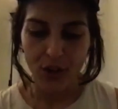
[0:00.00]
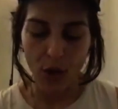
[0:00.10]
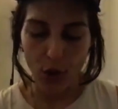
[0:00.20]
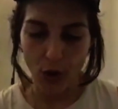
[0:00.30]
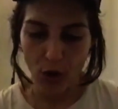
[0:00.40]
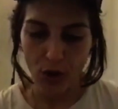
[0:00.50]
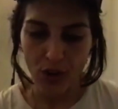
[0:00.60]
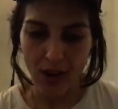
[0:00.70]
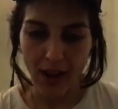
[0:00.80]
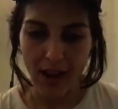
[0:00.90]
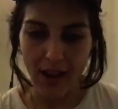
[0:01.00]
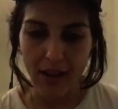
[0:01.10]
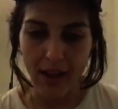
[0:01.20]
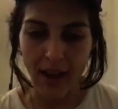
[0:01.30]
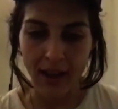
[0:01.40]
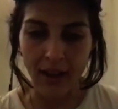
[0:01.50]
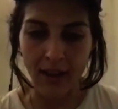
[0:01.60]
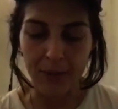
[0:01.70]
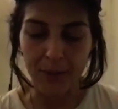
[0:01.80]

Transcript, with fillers: her uh,